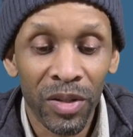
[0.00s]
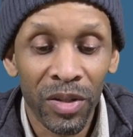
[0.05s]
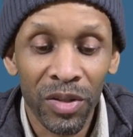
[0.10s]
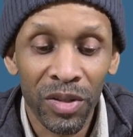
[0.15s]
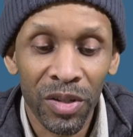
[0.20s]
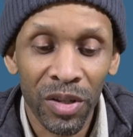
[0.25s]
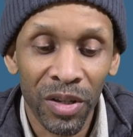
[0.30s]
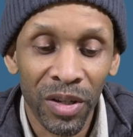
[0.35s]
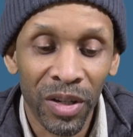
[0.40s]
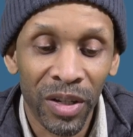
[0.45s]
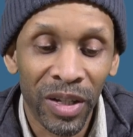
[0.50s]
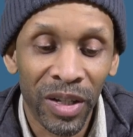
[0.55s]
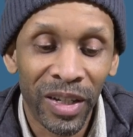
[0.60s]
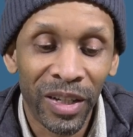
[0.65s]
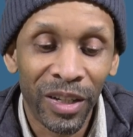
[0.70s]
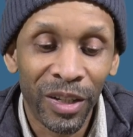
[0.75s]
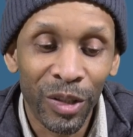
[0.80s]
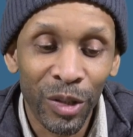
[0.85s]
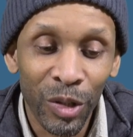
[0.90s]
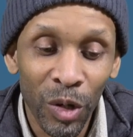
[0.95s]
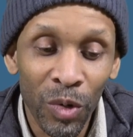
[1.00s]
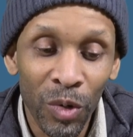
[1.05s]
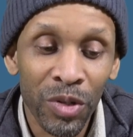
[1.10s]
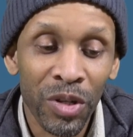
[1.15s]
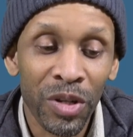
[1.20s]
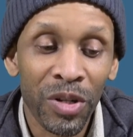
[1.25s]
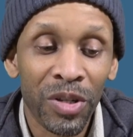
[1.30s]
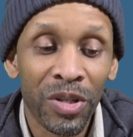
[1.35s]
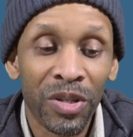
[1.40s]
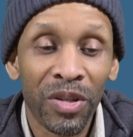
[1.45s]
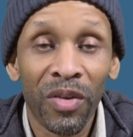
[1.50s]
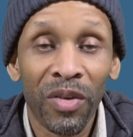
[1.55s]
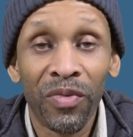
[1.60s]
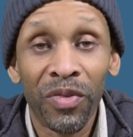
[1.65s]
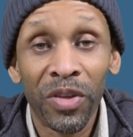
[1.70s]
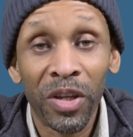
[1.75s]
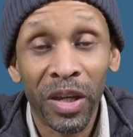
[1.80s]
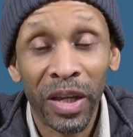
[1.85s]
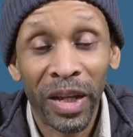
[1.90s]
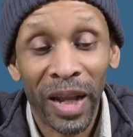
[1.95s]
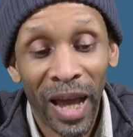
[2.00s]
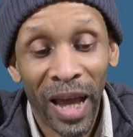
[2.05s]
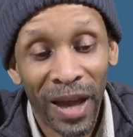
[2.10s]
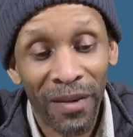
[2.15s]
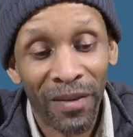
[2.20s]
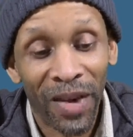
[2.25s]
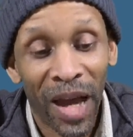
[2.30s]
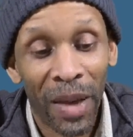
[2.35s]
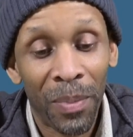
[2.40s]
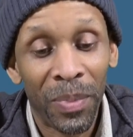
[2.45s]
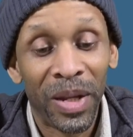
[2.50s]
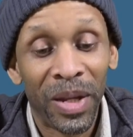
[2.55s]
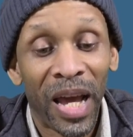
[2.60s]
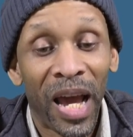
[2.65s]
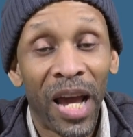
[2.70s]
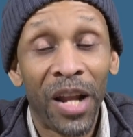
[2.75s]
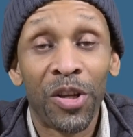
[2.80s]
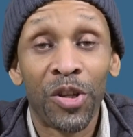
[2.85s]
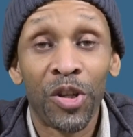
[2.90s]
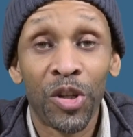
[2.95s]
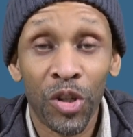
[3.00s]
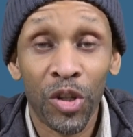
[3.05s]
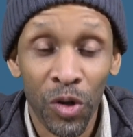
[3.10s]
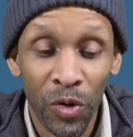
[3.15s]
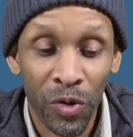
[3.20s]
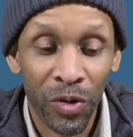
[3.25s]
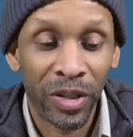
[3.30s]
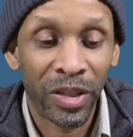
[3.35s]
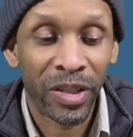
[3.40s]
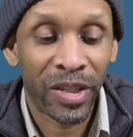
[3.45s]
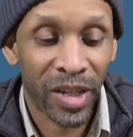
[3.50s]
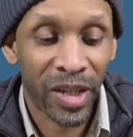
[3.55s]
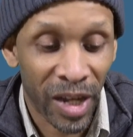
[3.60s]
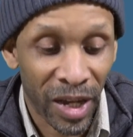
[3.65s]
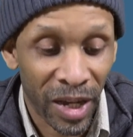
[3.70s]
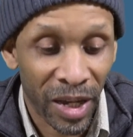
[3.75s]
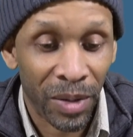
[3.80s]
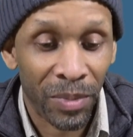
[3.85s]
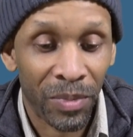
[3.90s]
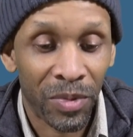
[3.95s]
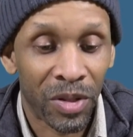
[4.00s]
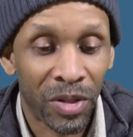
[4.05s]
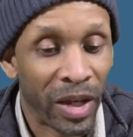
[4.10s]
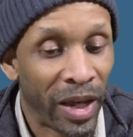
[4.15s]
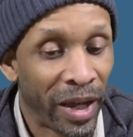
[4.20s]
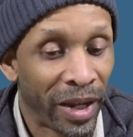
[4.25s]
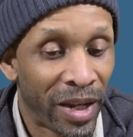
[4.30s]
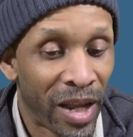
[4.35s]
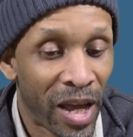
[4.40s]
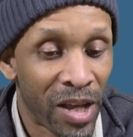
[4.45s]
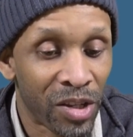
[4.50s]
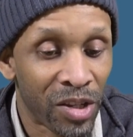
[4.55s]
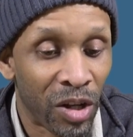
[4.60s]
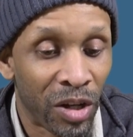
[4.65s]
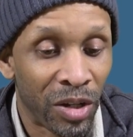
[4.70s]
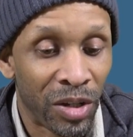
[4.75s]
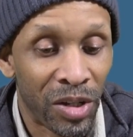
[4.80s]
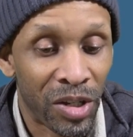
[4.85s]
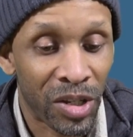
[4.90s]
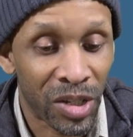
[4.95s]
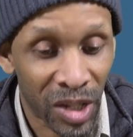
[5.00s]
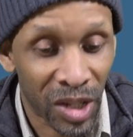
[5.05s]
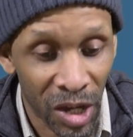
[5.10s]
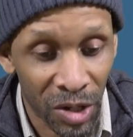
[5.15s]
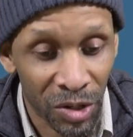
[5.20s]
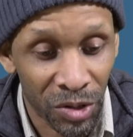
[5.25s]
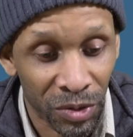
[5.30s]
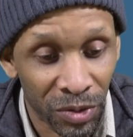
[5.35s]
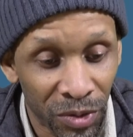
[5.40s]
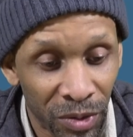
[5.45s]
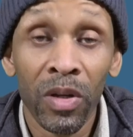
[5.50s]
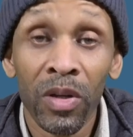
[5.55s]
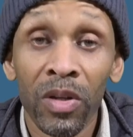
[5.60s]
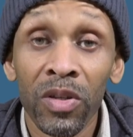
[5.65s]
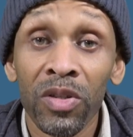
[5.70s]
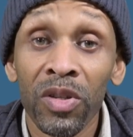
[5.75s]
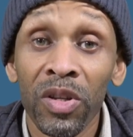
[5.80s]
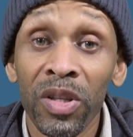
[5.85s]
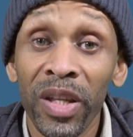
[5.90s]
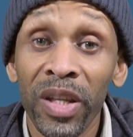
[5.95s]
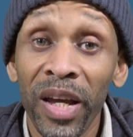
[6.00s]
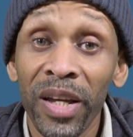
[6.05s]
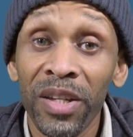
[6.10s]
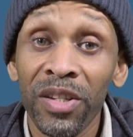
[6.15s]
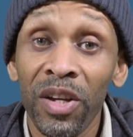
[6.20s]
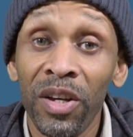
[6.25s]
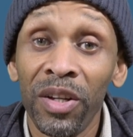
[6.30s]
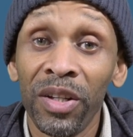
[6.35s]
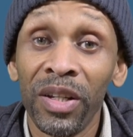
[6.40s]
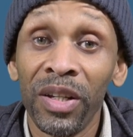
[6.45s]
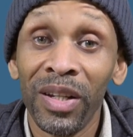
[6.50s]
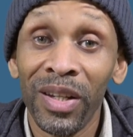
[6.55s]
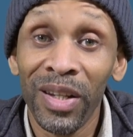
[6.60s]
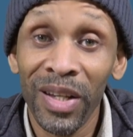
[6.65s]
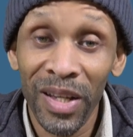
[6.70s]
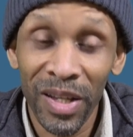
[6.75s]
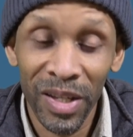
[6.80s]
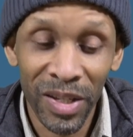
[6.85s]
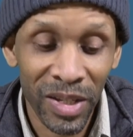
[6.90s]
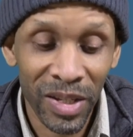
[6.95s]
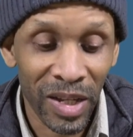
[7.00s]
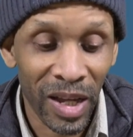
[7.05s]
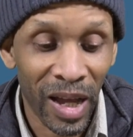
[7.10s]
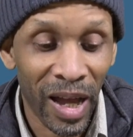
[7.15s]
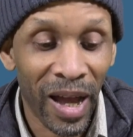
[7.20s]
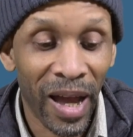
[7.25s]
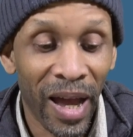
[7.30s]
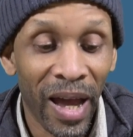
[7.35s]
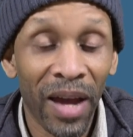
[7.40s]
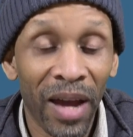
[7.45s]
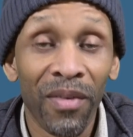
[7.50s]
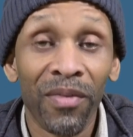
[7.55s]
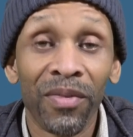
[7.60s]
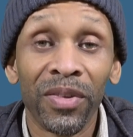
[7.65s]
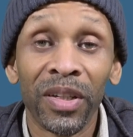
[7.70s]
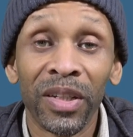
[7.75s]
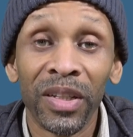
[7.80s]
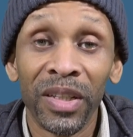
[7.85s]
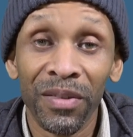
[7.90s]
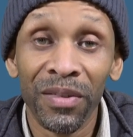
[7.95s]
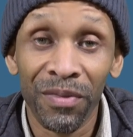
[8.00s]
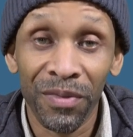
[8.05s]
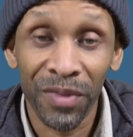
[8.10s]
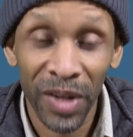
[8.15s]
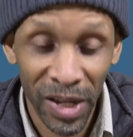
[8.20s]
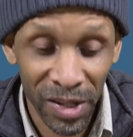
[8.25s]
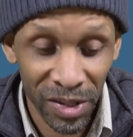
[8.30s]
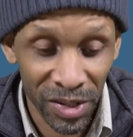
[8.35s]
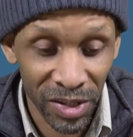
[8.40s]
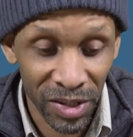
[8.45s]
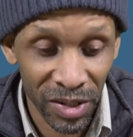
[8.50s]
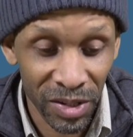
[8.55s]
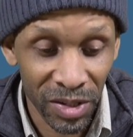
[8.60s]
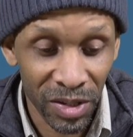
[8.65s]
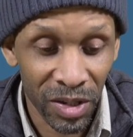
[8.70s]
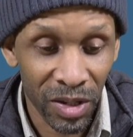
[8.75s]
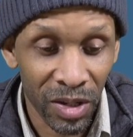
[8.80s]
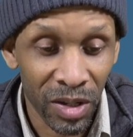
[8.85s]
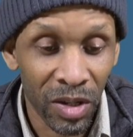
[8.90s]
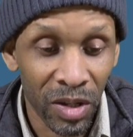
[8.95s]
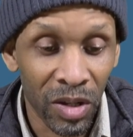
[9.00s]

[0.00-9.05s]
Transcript: So those are the stuff he can have happen at a certain times, and that's on the schedule. So next on the list, I have devices.